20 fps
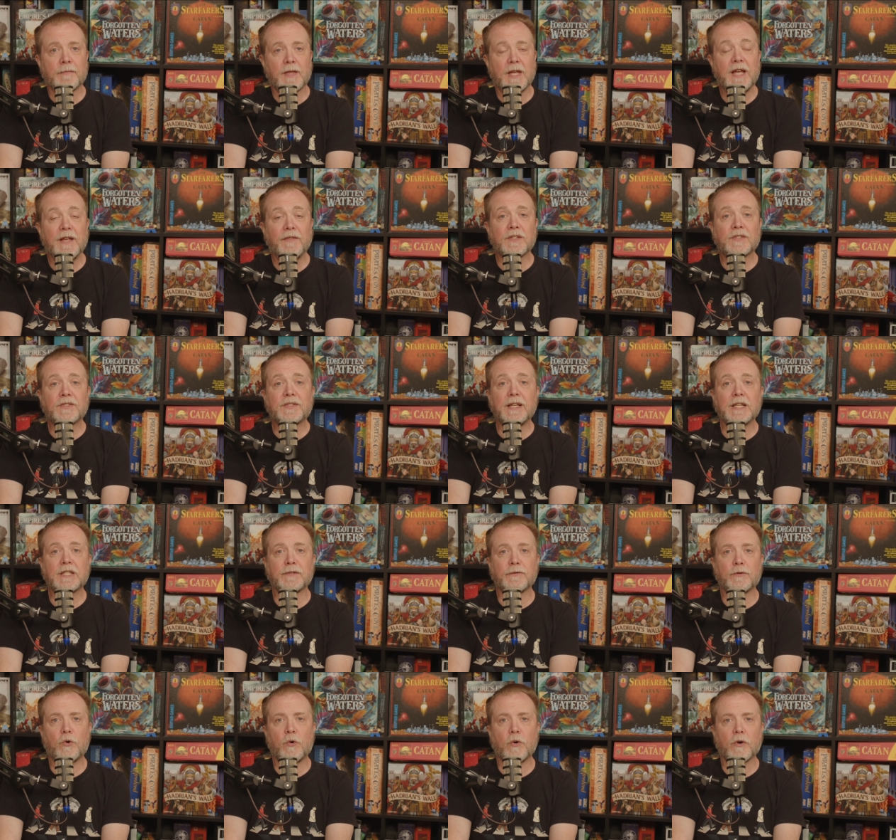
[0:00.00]
In the cities
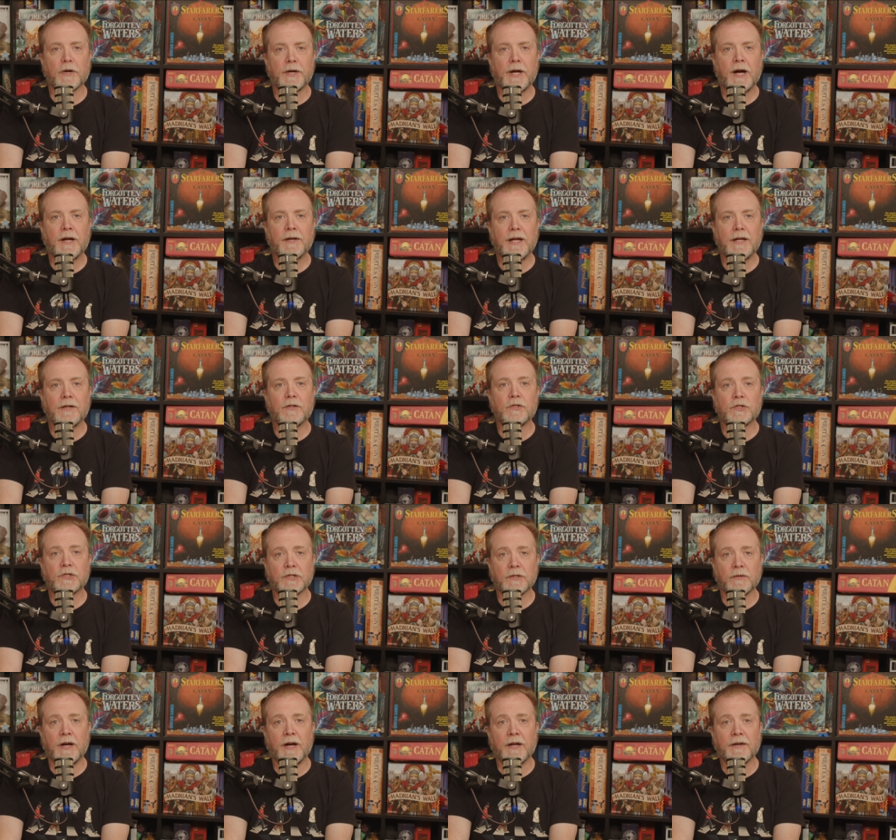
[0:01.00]
of Koranon and
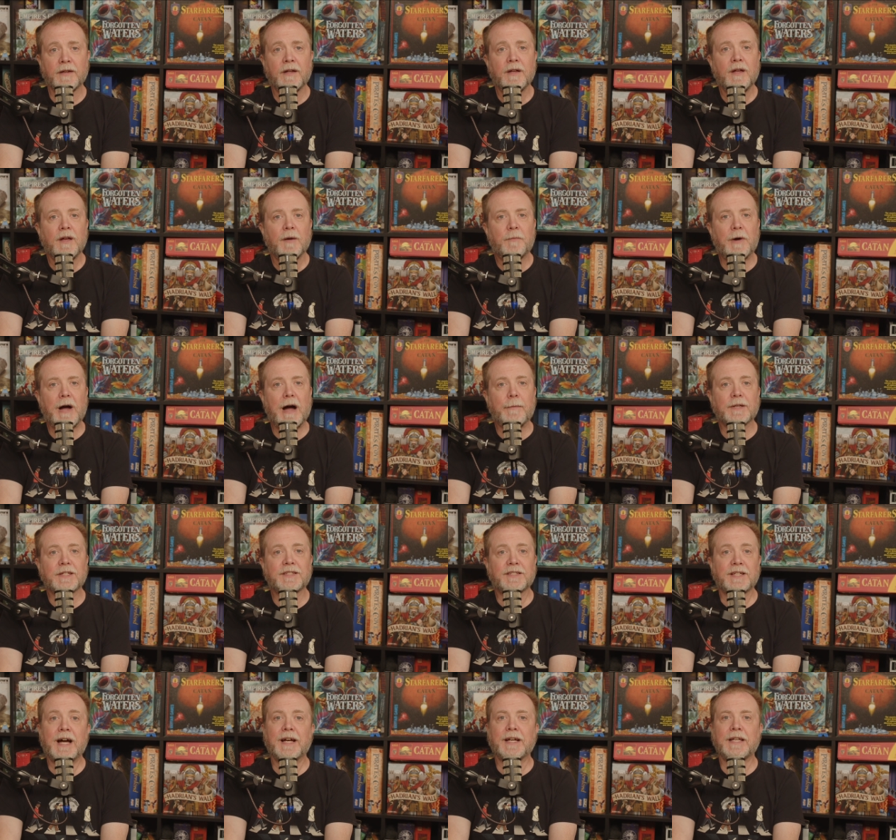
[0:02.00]
Shiran,
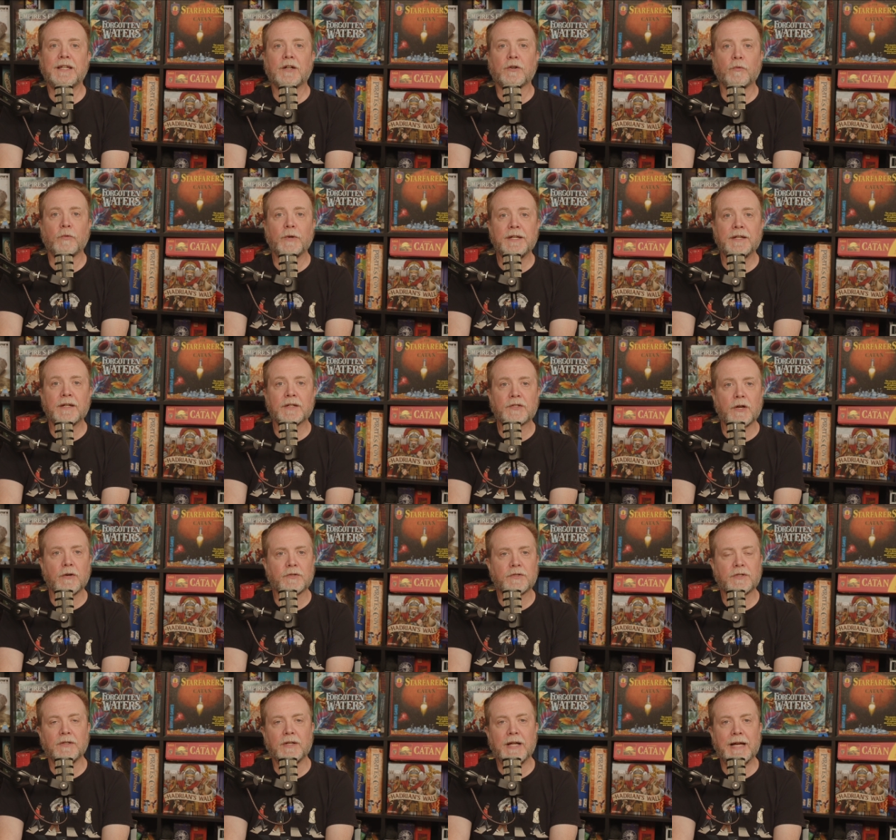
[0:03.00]
Pamasani arenas
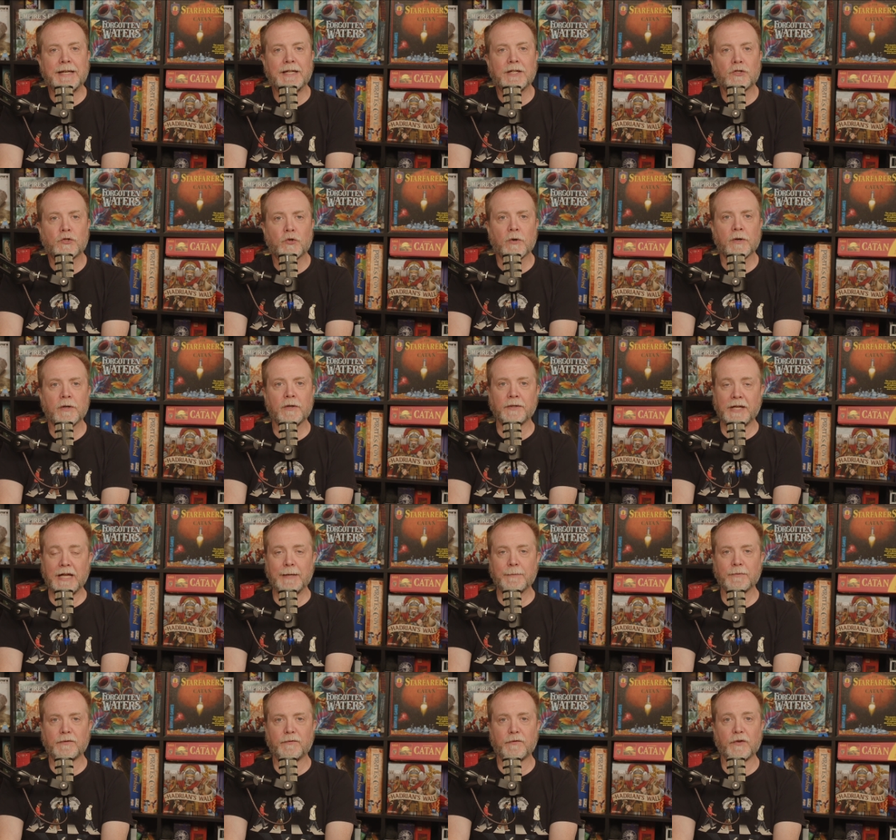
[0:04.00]
host gladiatorial
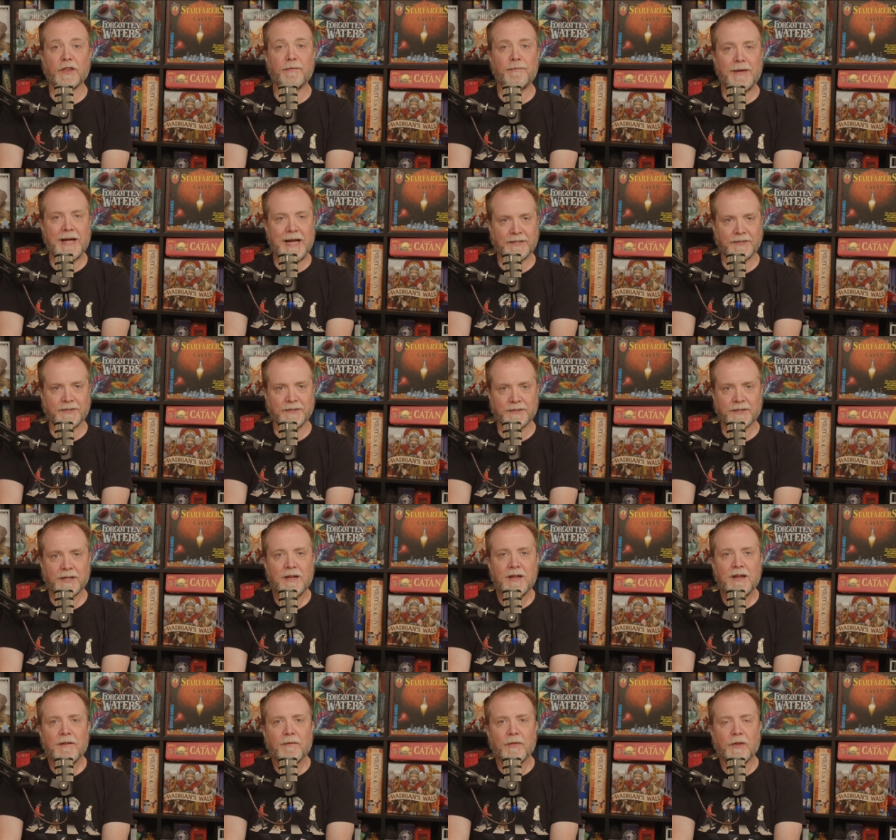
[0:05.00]
games for the masses.
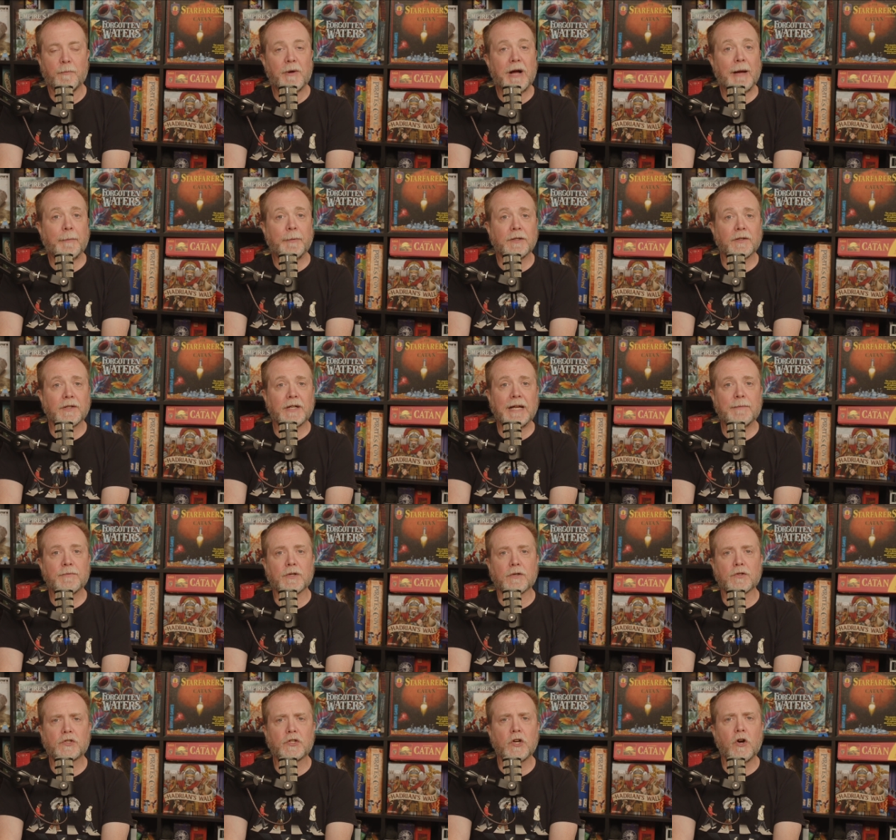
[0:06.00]
The popular games are
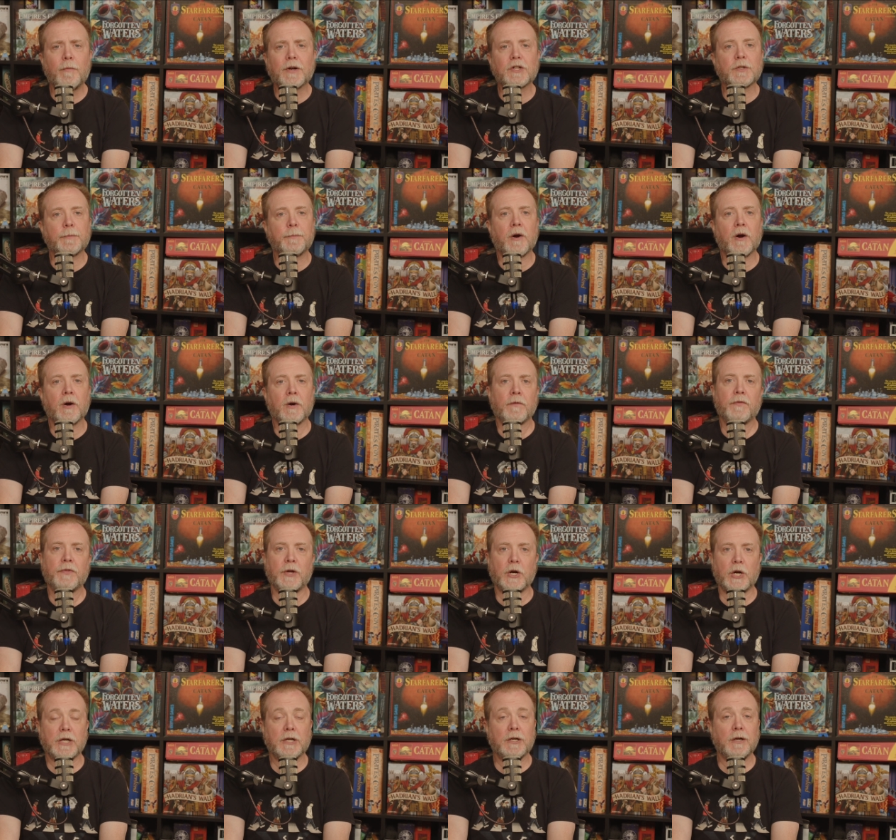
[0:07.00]
so much a part of
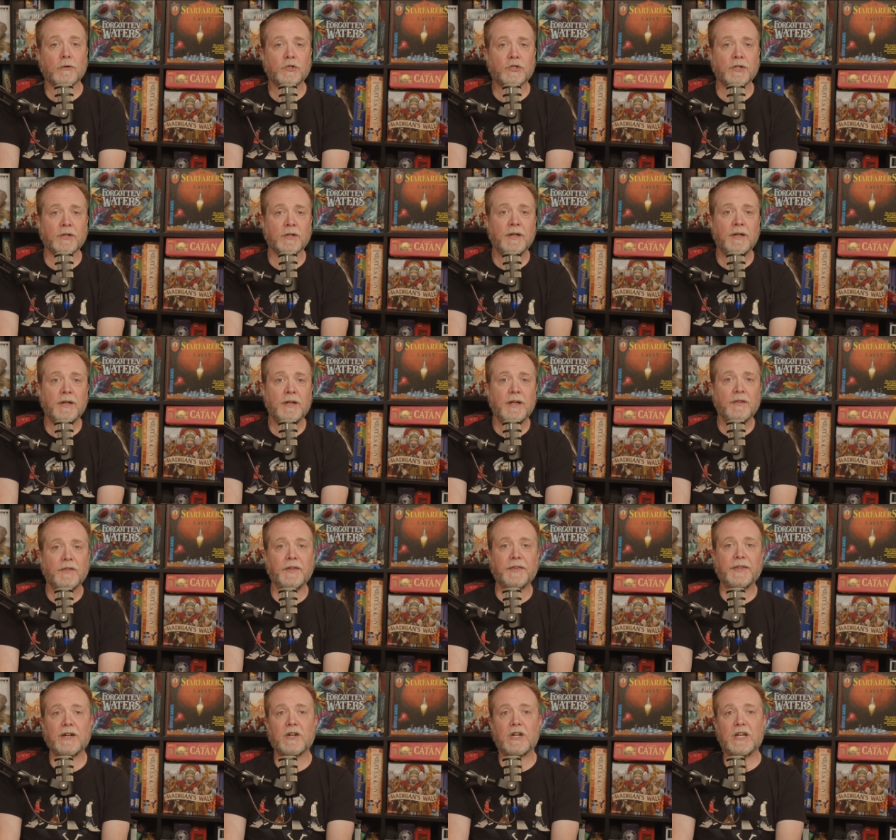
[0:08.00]
Thardic culture that
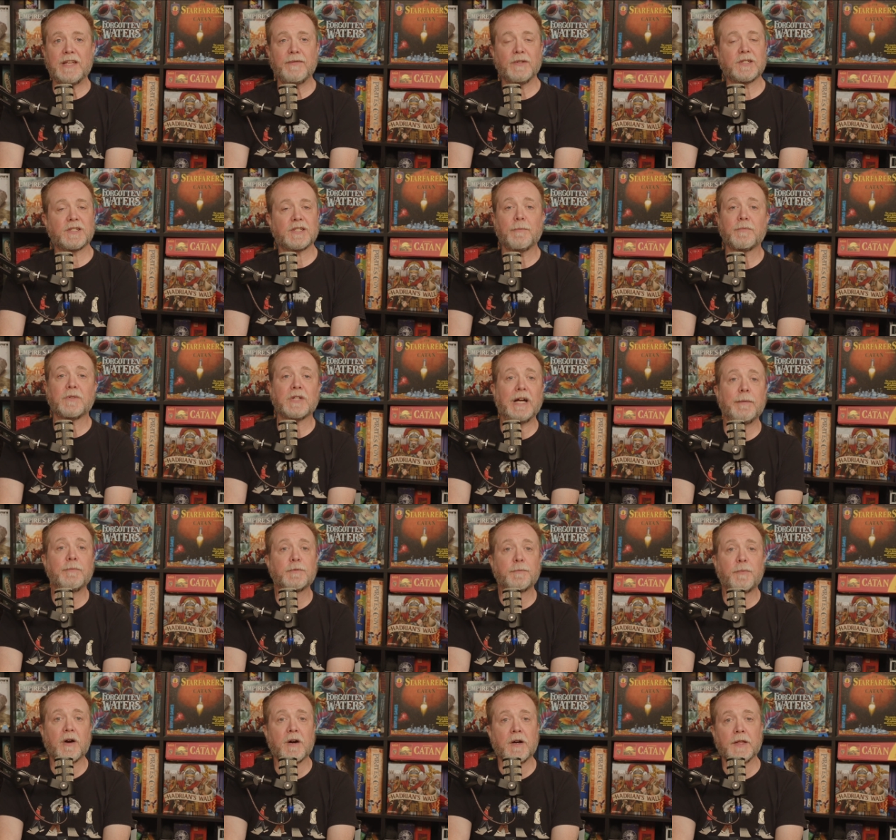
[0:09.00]
they are even sometimes
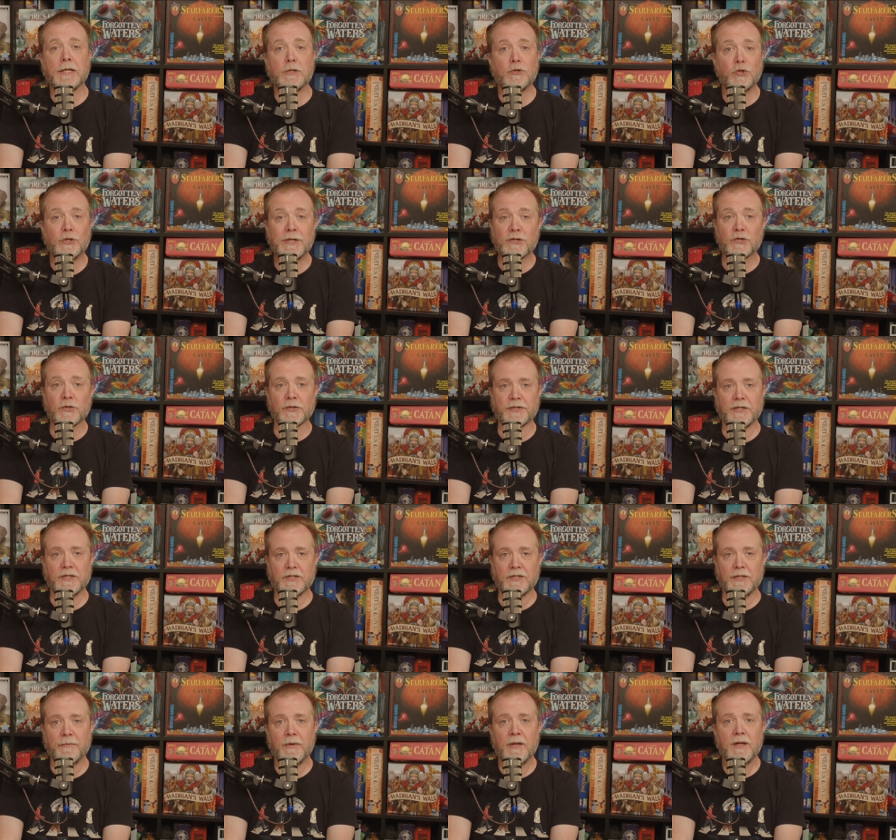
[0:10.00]
part of the judicial
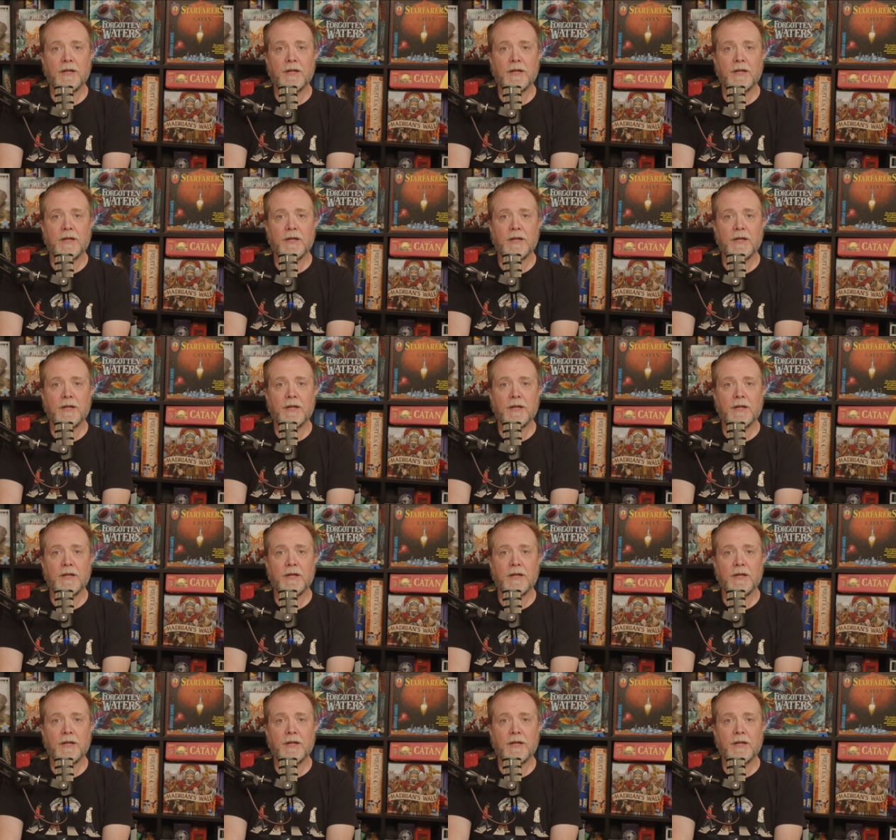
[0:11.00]
system,